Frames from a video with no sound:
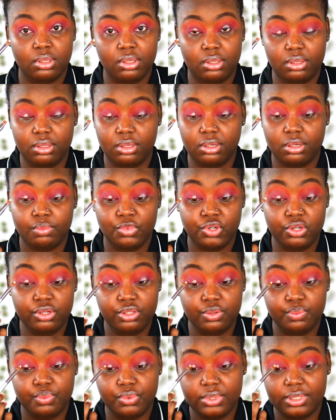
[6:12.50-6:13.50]
Then I'm going
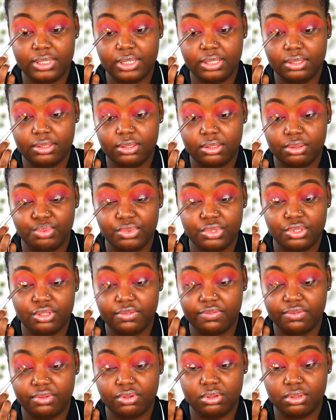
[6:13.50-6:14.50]
to put a little bit
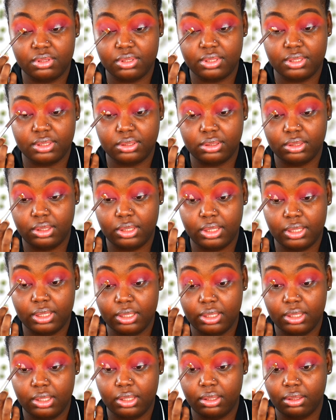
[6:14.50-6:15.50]
of concealer
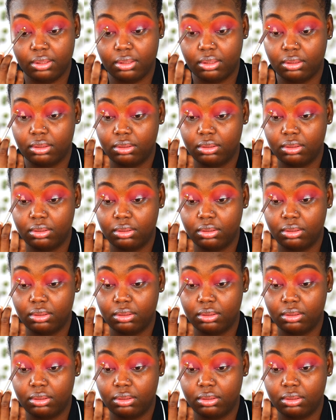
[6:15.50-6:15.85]
here.